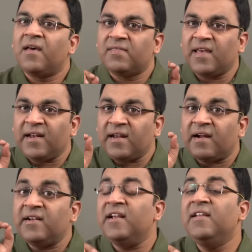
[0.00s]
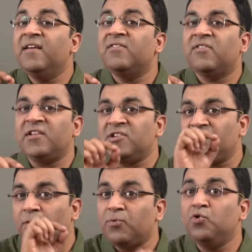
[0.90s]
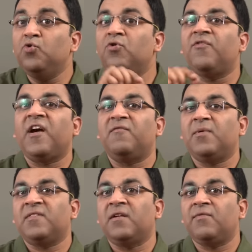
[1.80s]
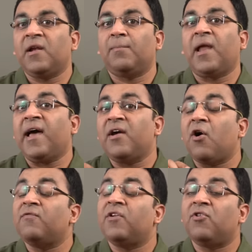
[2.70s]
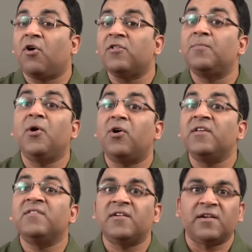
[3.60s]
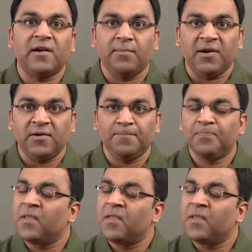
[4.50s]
then a TDS ranging from 2 to 5% will apply on withdrawals beyond a certain limit.